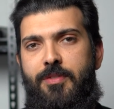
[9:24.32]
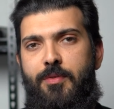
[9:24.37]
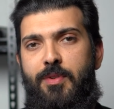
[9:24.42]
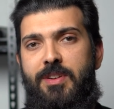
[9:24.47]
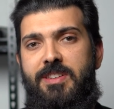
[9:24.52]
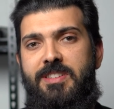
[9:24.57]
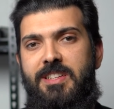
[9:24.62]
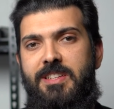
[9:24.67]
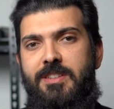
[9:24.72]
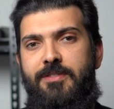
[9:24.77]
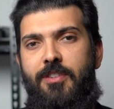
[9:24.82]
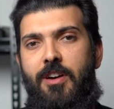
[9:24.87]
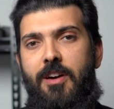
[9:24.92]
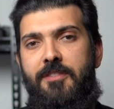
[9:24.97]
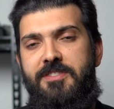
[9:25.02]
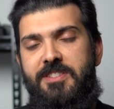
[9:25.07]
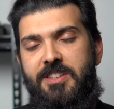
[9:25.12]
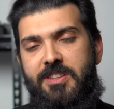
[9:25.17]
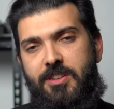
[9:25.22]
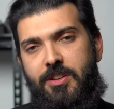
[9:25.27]
365
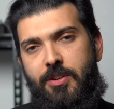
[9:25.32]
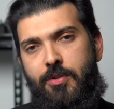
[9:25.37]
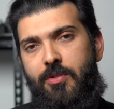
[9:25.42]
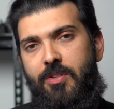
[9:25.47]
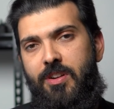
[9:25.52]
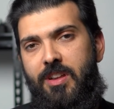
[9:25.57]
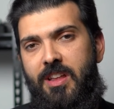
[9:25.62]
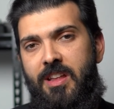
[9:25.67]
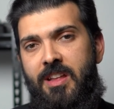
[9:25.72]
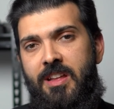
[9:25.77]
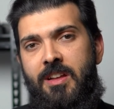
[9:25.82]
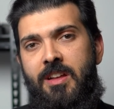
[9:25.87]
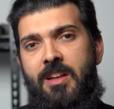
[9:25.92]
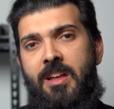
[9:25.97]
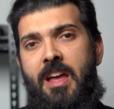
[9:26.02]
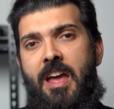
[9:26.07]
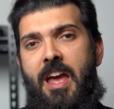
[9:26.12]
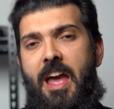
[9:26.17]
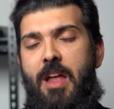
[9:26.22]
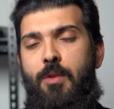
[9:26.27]
security,
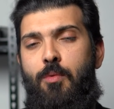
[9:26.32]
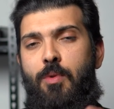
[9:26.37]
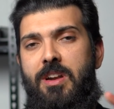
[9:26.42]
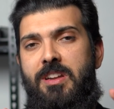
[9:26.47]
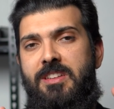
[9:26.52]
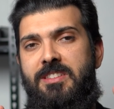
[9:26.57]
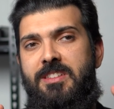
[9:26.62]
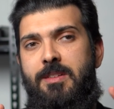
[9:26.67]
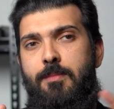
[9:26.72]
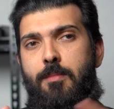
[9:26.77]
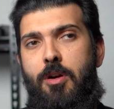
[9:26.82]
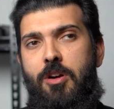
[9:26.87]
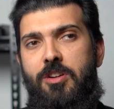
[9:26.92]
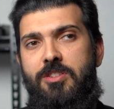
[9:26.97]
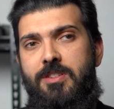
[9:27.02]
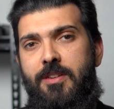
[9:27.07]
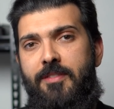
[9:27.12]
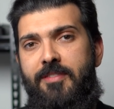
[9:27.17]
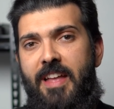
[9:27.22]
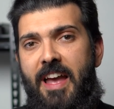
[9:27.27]
and one is the
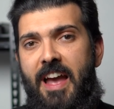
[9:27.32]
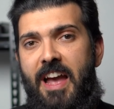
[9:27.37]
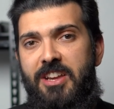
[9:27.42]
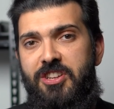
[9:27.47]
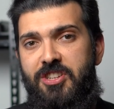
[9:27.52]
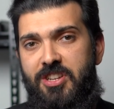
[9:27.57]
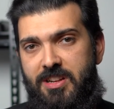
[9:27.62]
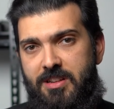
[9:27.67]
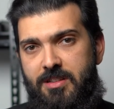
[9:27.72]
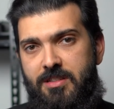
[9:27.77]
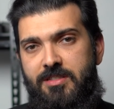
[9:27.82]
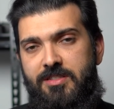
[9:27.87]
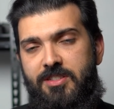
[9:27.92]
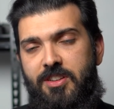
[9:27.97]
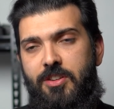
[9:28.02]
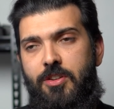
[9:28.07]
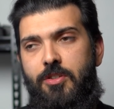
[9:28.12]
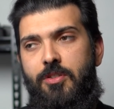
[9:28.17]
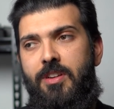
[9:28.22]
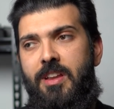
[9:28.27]
Microsoft Azure
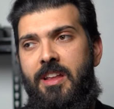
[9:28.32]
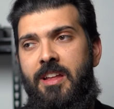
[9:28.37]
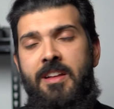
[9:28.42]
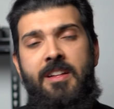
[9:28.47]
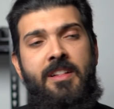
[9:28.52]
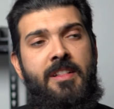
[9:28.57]
security.